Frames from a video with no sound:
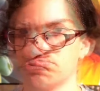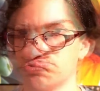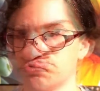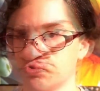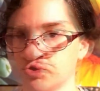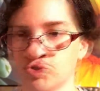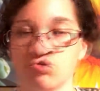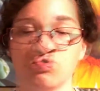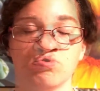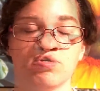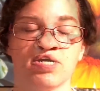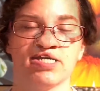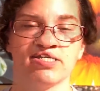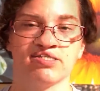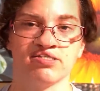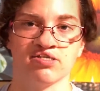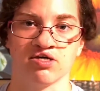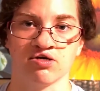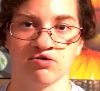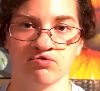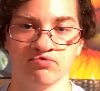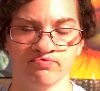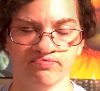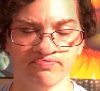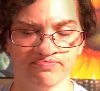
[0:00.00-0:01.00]
2 days
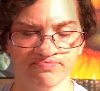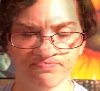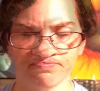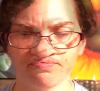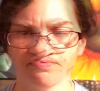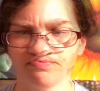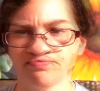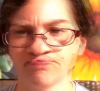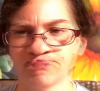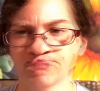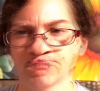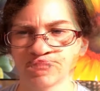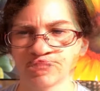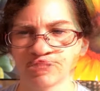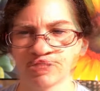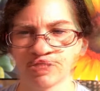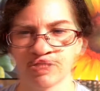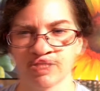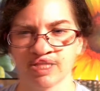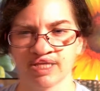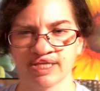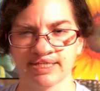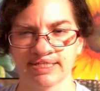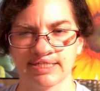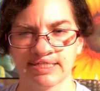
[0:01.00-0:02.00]
ago, I
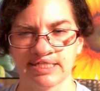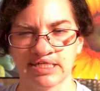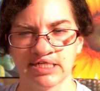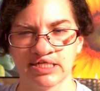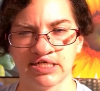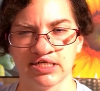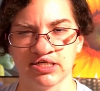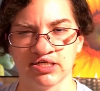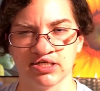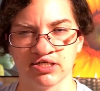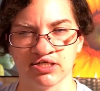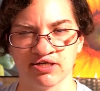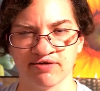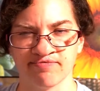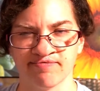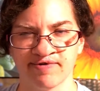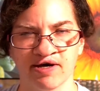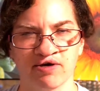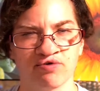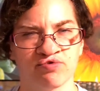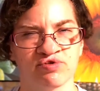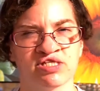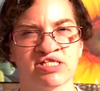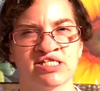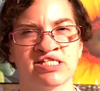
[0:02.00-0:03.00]
think need
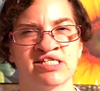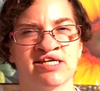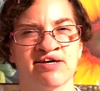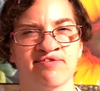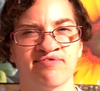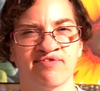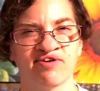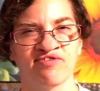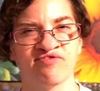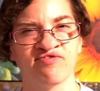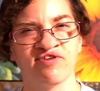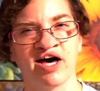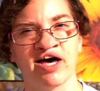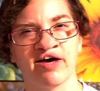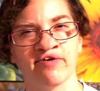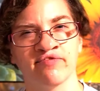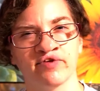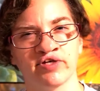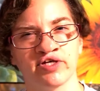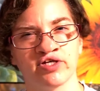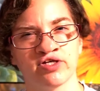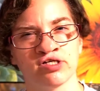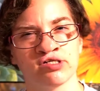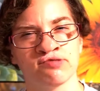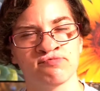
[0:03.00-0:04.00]
about 75
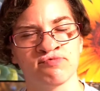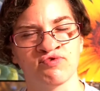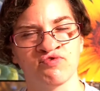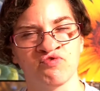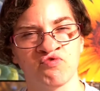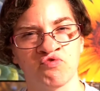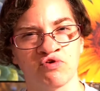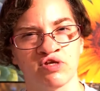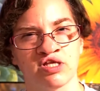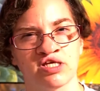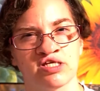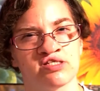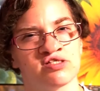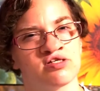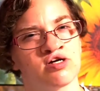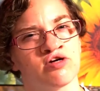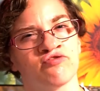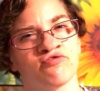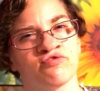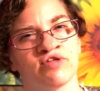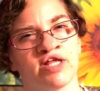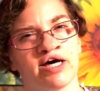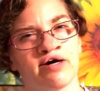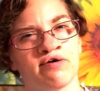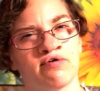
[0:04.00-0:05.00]
years before they start
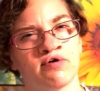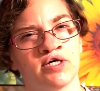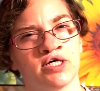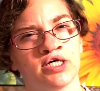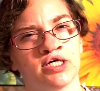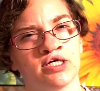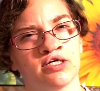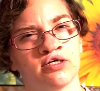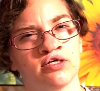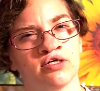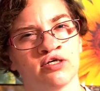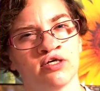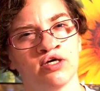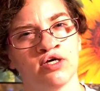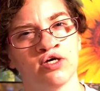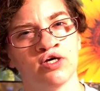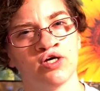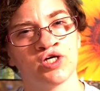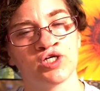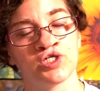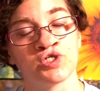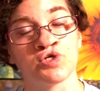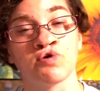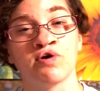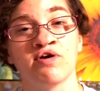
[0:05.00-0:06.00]
flowering.
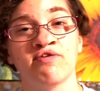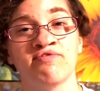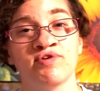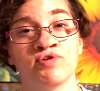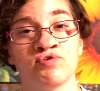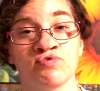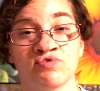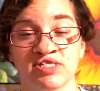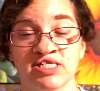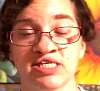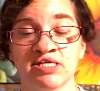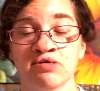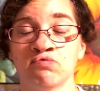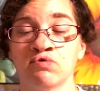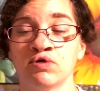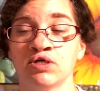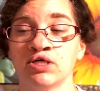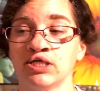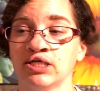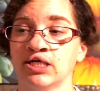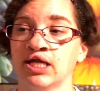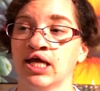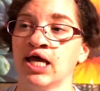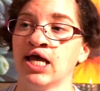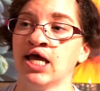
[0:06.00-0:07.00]
So if you see
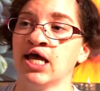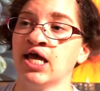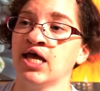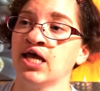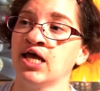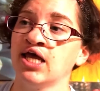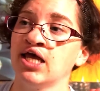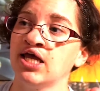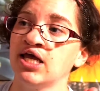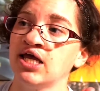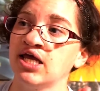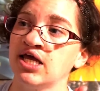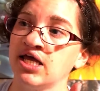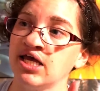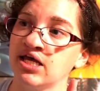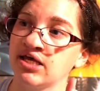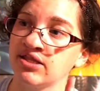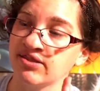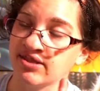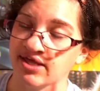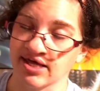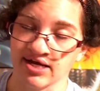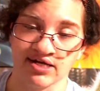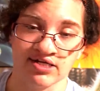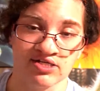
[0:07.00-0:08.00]
one
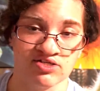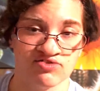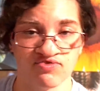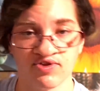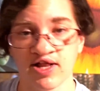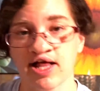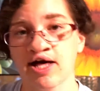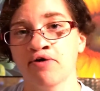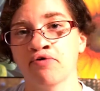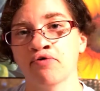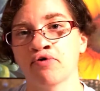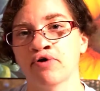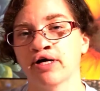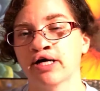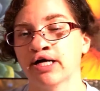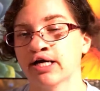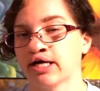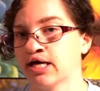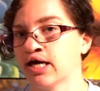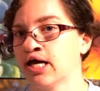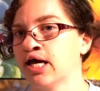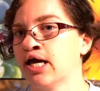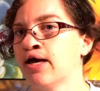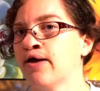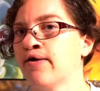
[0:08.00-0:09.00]
that is flowering,
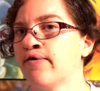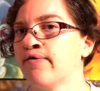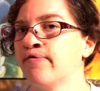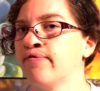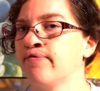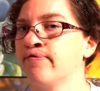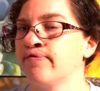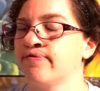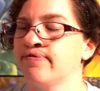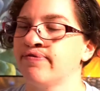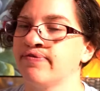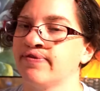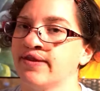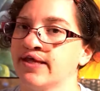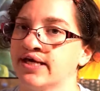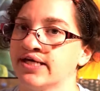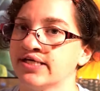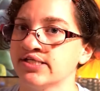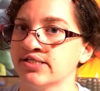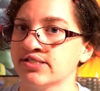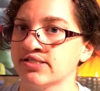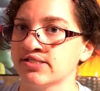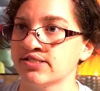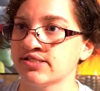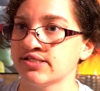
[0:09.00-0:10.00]

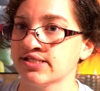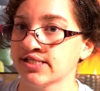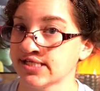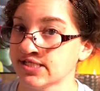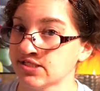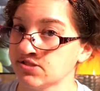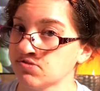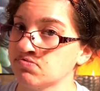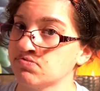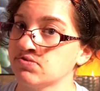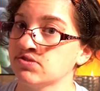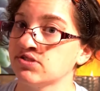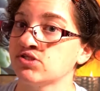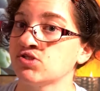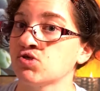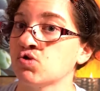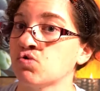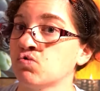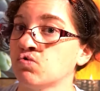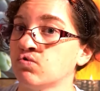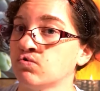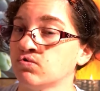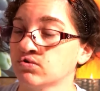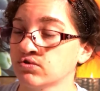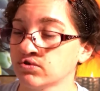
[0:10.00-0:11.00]
that one's
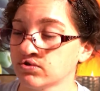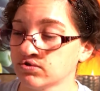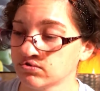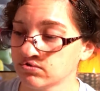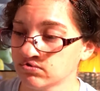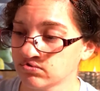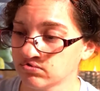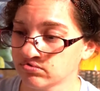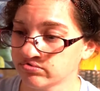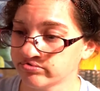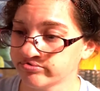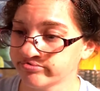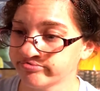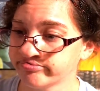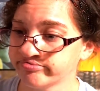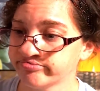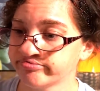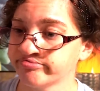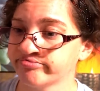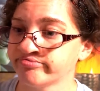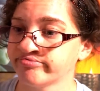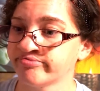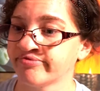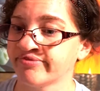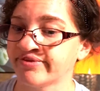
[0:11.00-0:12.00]
old.
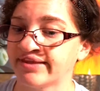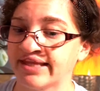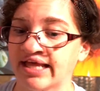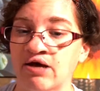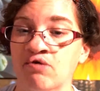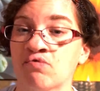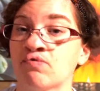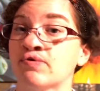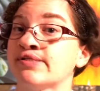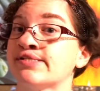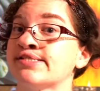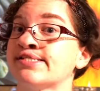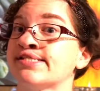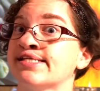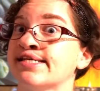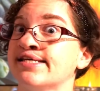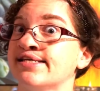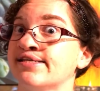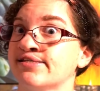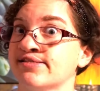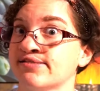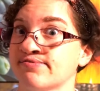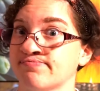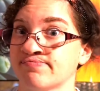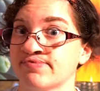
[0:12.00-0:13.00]
That one's
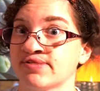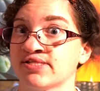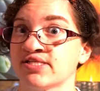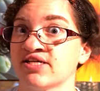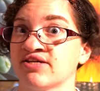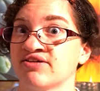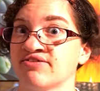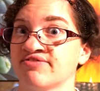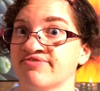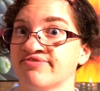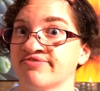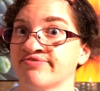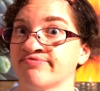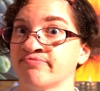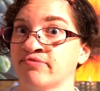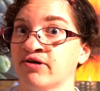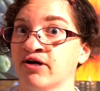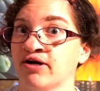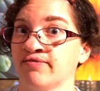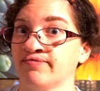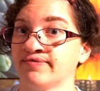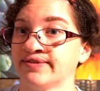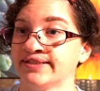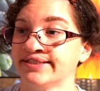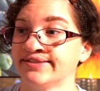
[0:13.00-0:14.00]
seen some stuff,
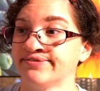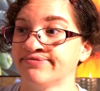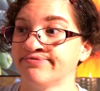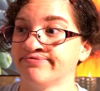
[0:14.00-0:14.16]
probably.